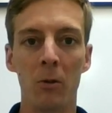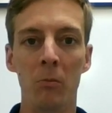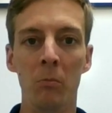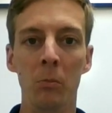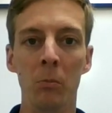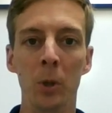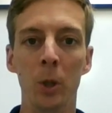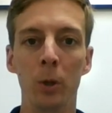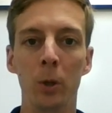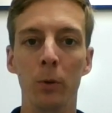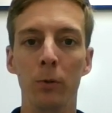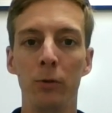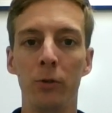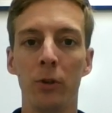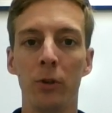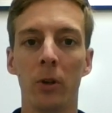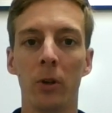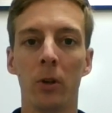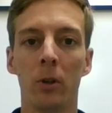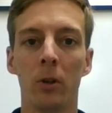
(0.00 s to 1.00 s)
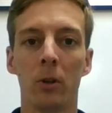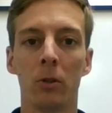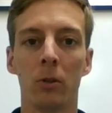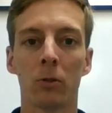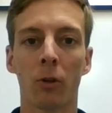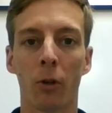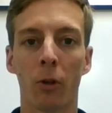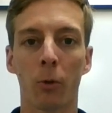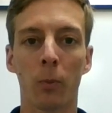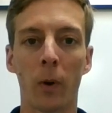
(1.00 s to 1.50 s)
moves
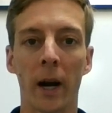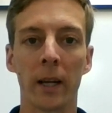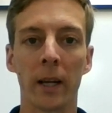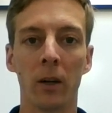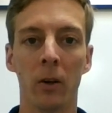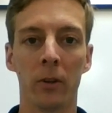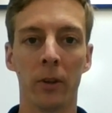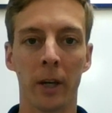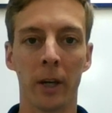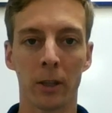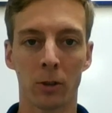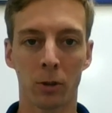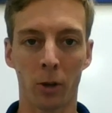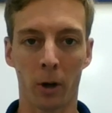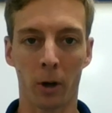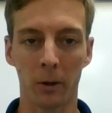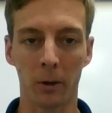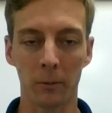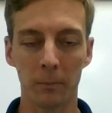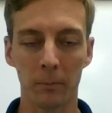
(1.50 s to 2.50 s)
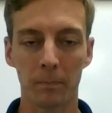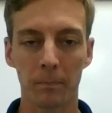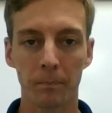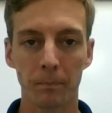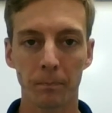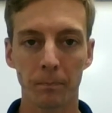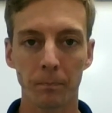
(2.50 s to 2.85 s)
to the right on that chart.